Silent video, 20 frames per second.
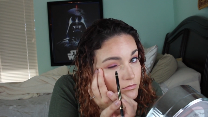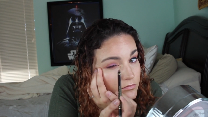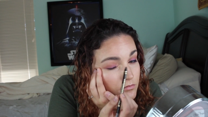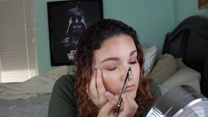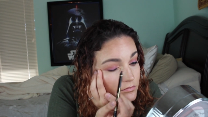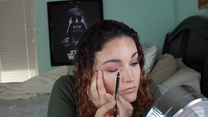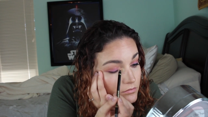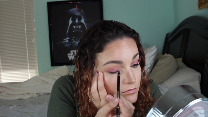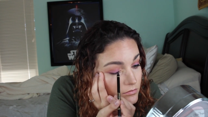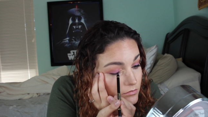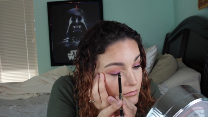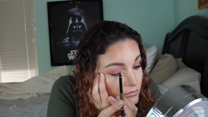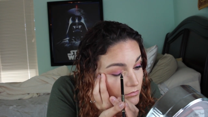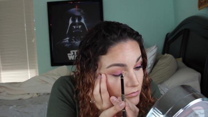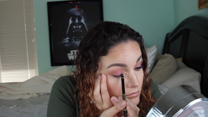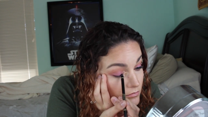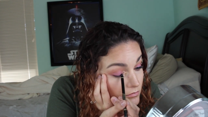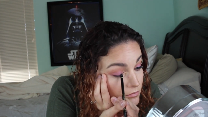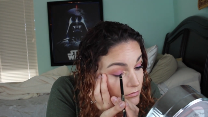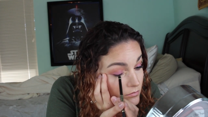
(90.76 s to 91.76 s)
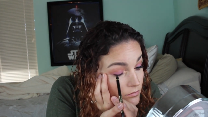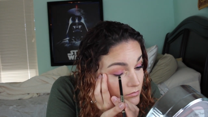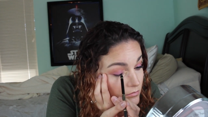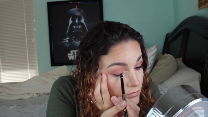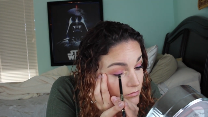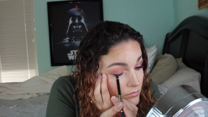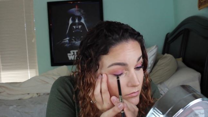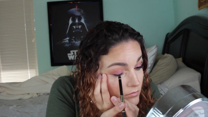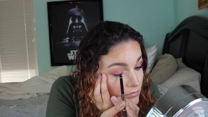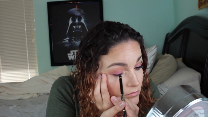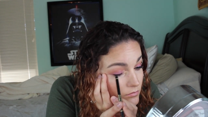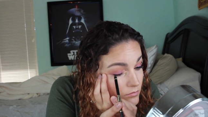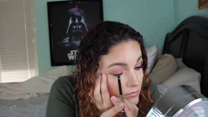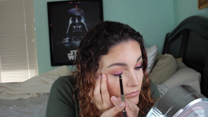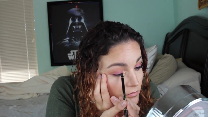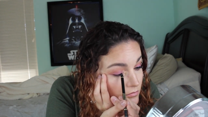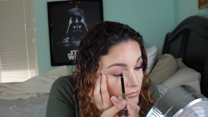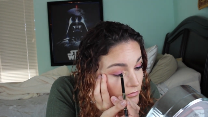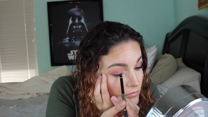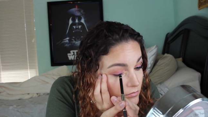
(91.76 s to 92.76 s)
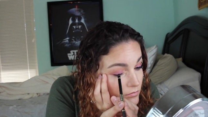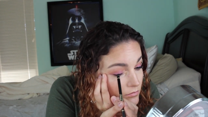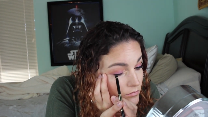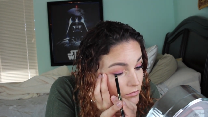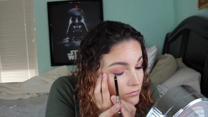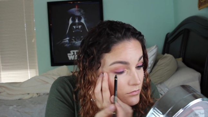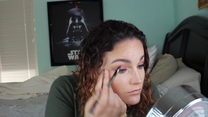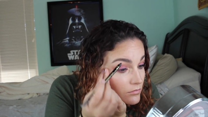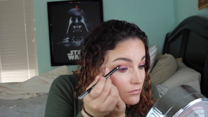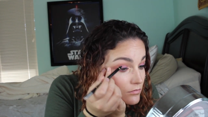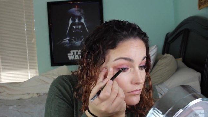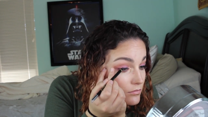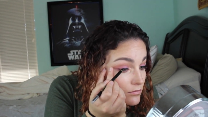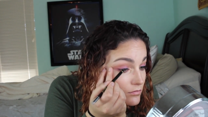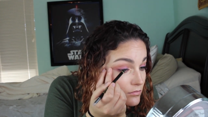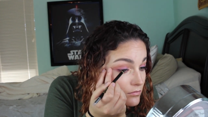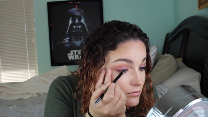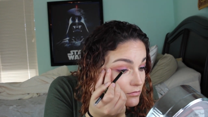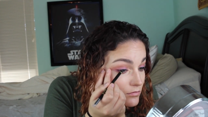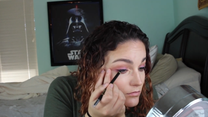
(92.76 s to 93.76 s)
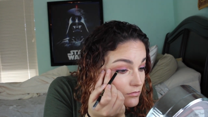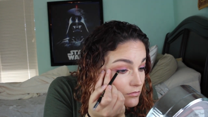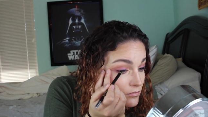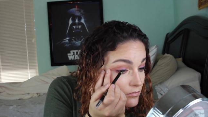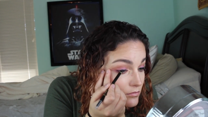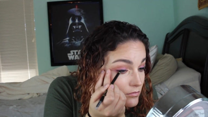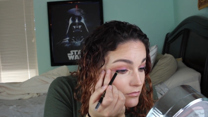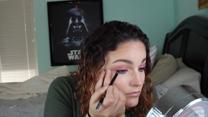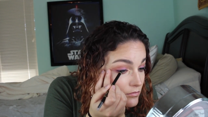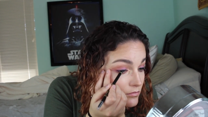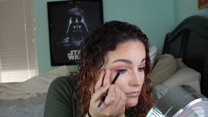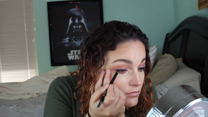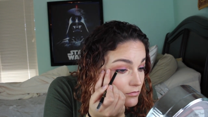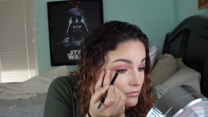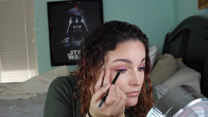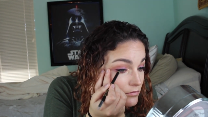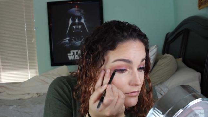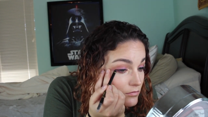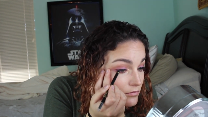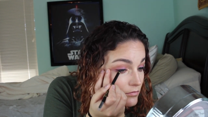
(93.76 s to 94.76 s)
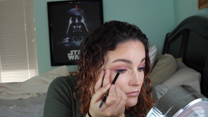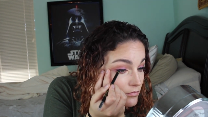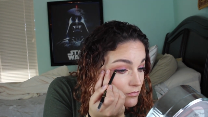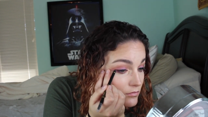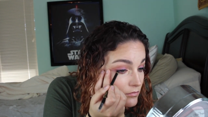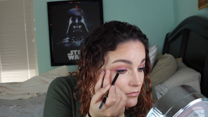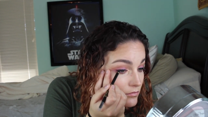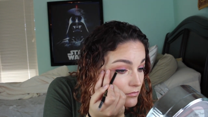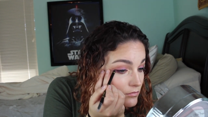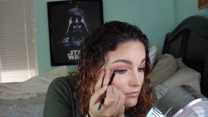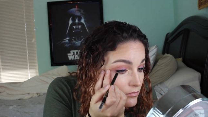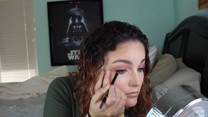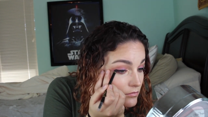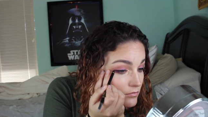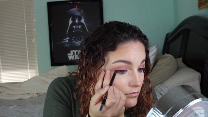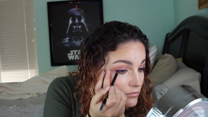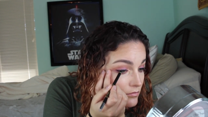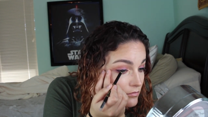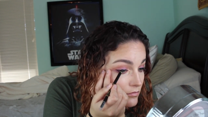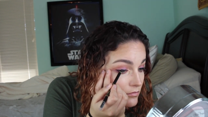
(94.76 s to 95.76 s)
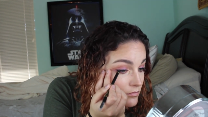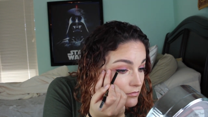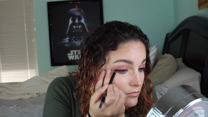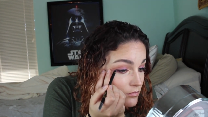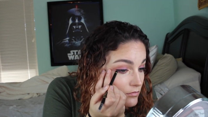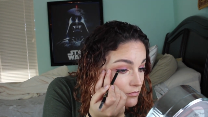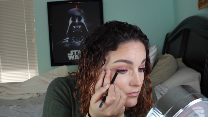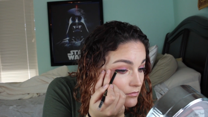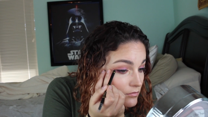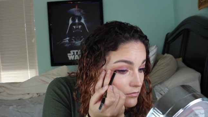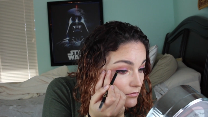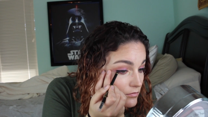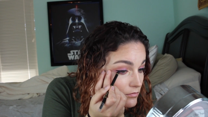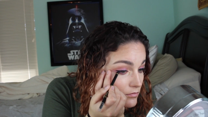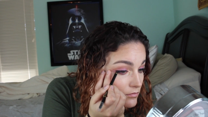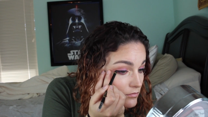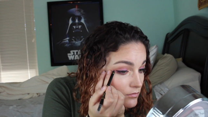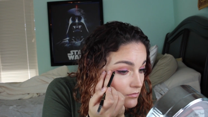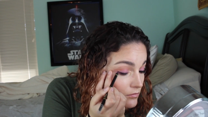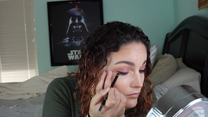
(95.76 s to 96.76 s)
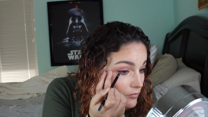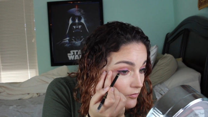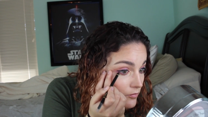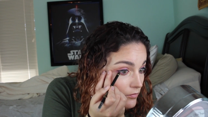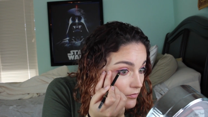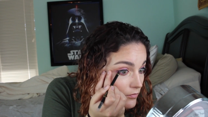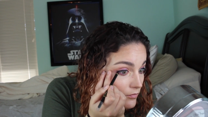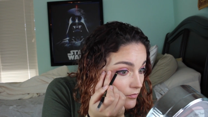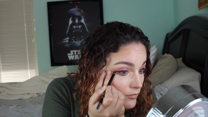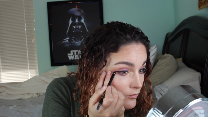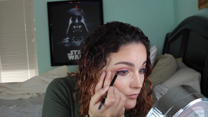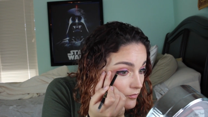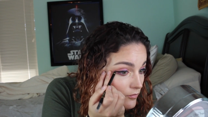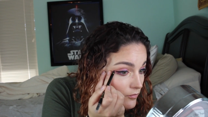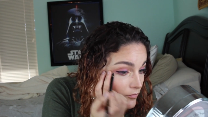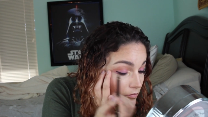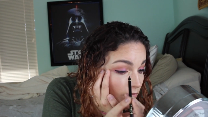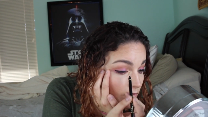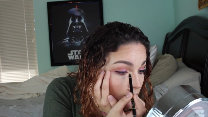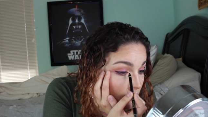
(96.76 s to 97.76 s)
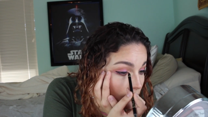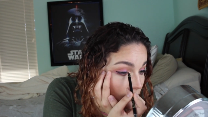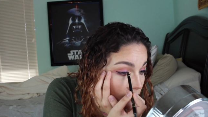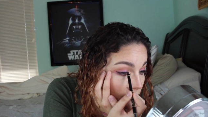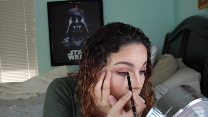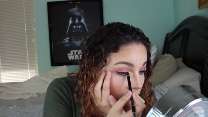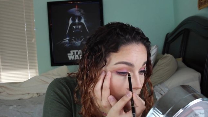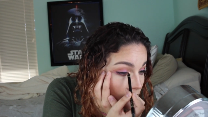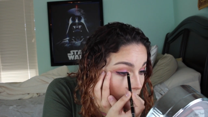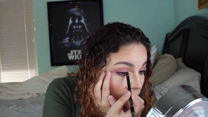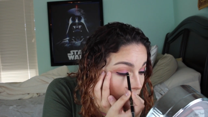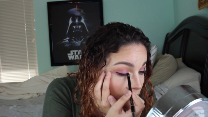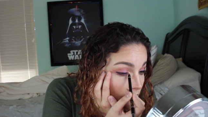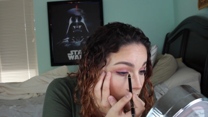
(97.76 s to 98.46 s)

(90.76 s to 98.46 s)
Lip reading: (silence)